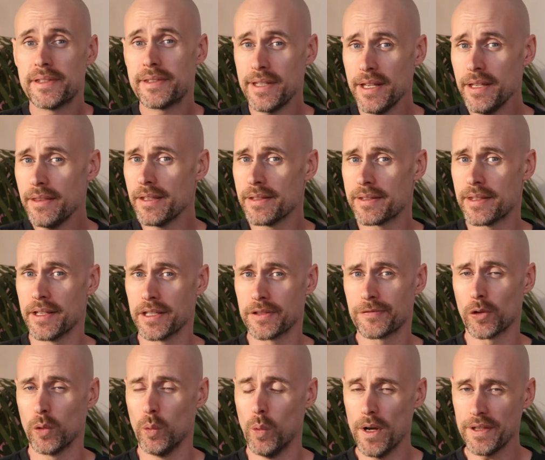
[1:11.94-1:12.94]
see these things
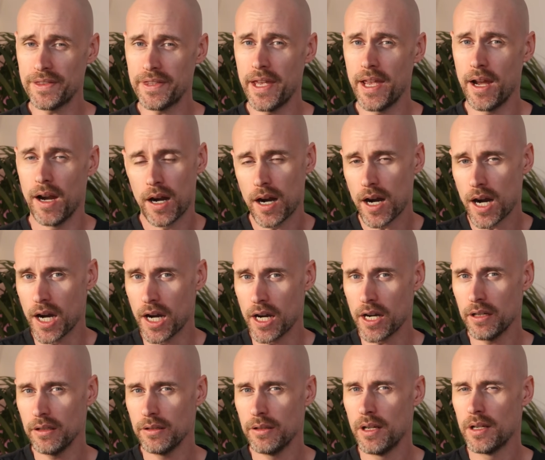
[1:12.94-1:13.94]
for what they
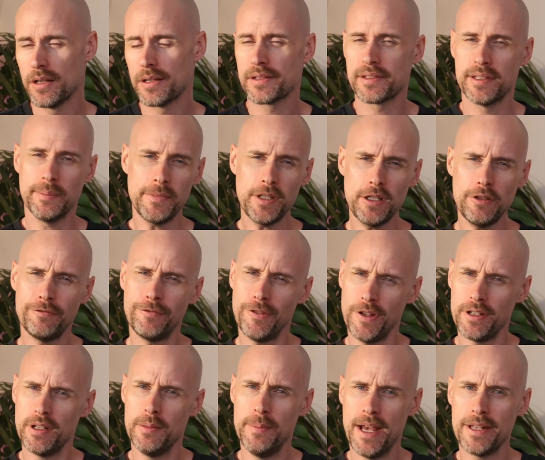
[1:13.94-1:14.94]
are, something
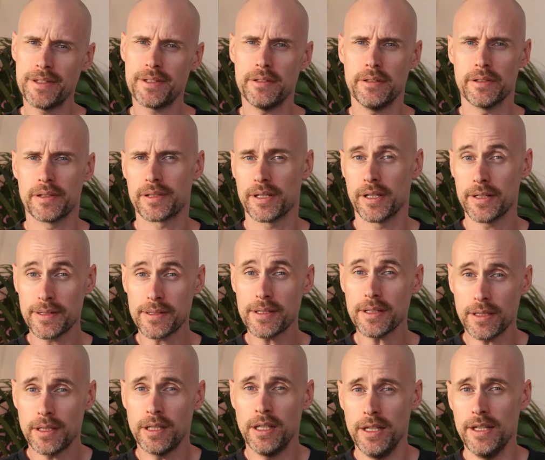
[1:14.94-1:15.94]
fundamental starts to
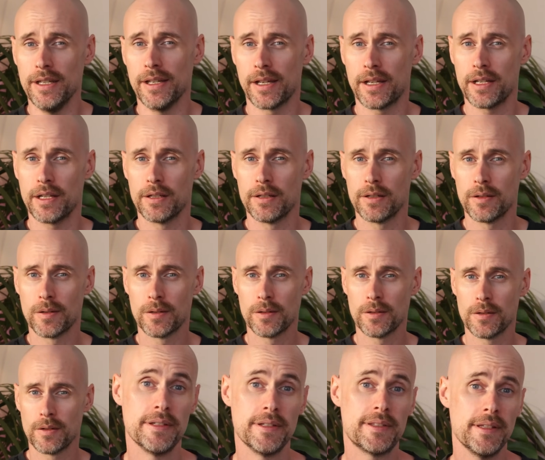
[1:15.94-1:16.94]
click.
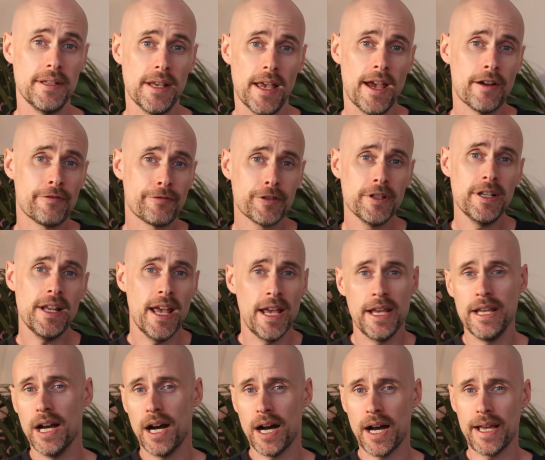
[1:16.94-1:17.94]
You see, every
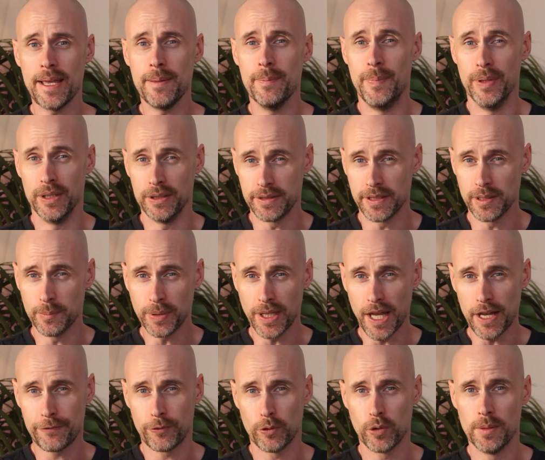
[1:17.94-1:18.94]
AI building
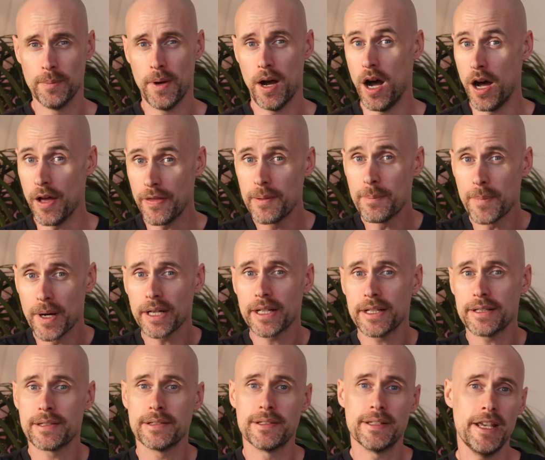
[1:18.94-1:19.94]
platform on the
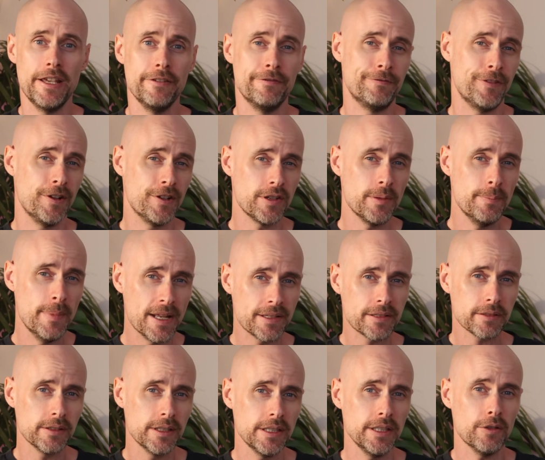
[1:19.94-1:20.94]
market today
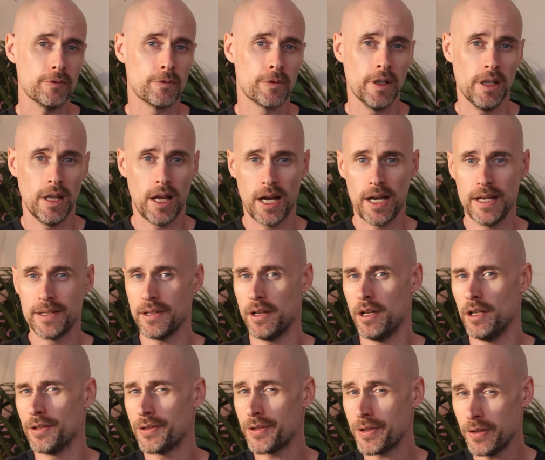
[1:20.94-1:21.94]
fundamentally relies
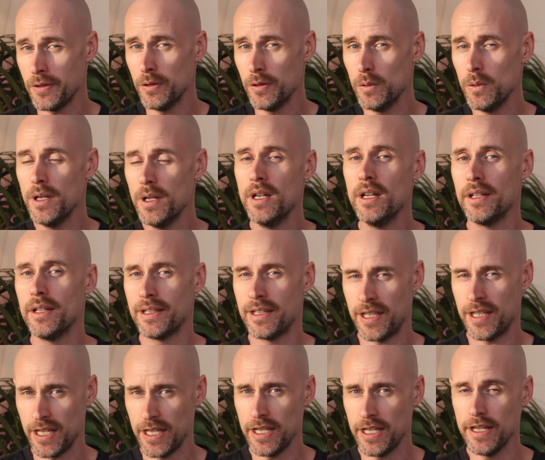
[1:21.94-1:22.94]
on two
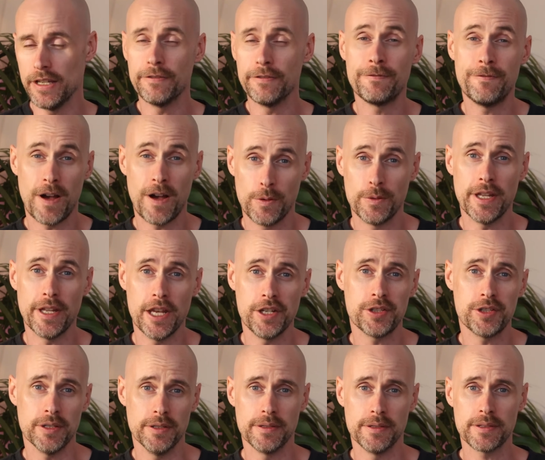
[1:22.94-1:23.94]
key
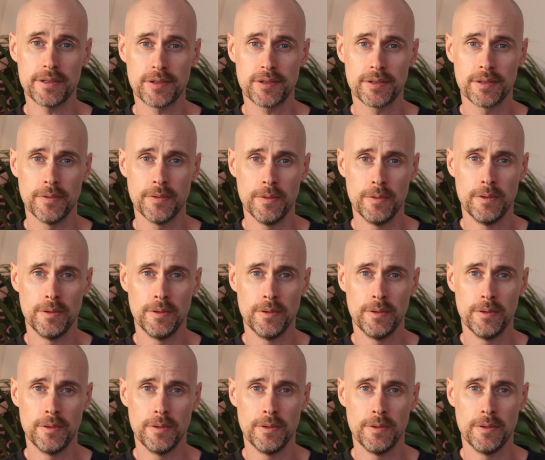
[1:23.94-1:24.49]
foundations.